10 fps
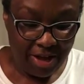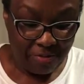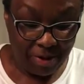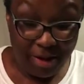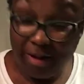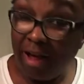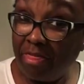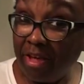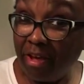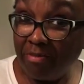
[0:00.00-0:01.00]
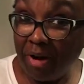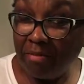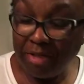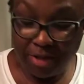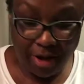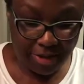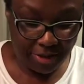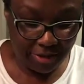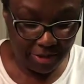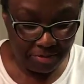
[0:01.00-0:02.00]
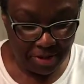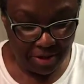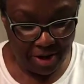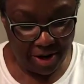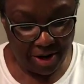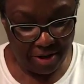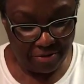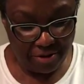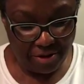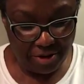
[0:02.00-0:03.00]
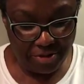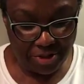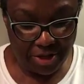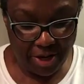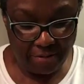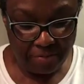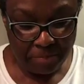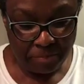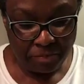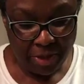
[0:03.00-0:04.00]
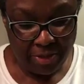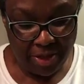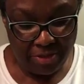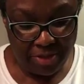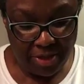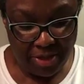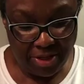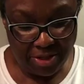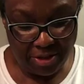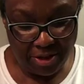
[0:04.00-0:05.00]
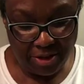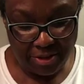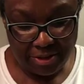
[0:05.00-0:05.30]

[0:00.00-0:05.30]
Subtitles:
Well, I think I've probably talked a little bit long enough or close enough that these are,